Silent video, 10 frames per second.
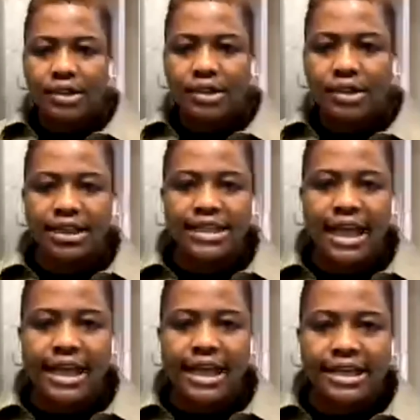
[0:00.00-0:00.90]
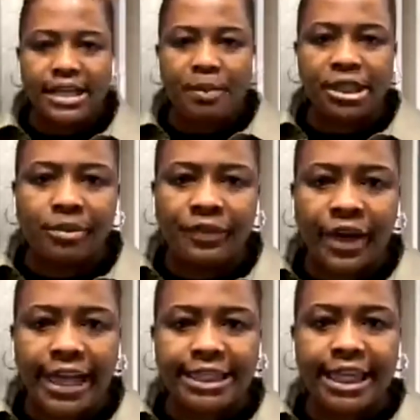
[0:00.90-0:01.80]
Somebody said, is it possible for
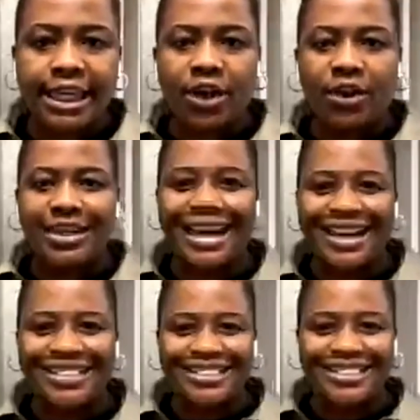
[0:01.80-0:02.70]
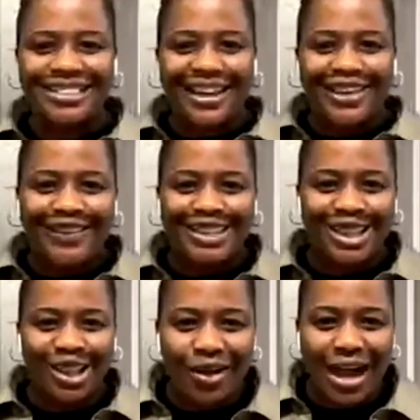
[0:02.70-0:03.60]
HND holders with
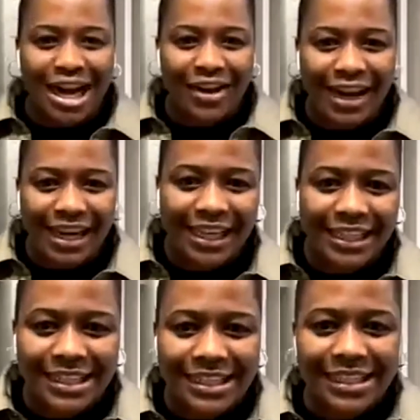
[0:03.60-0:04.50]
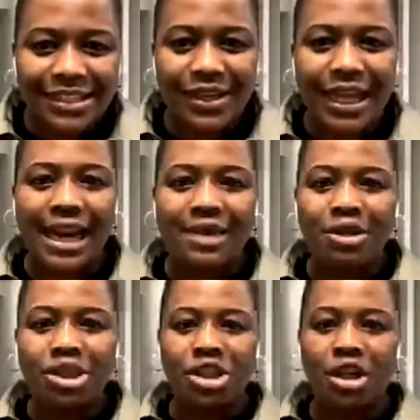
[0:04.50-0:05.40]
lower credit to get
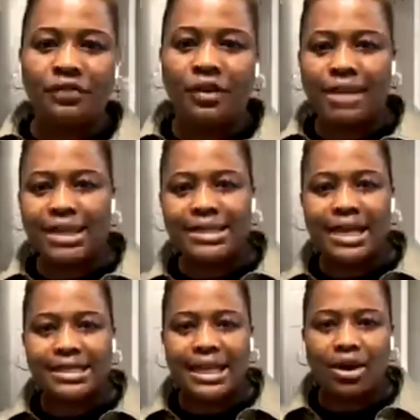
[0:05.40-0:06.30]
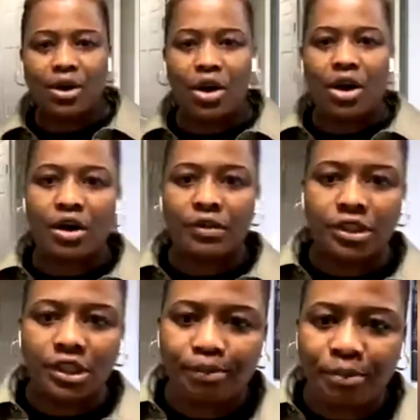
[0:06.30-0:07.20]
admission for masters and
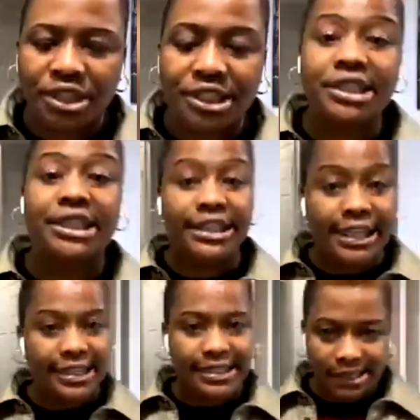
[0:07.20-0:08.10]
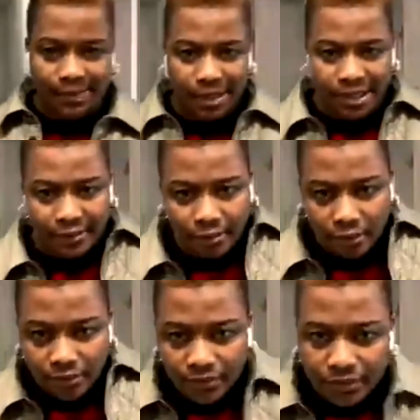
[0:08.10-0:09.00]
all PGD? Yes, it's possible.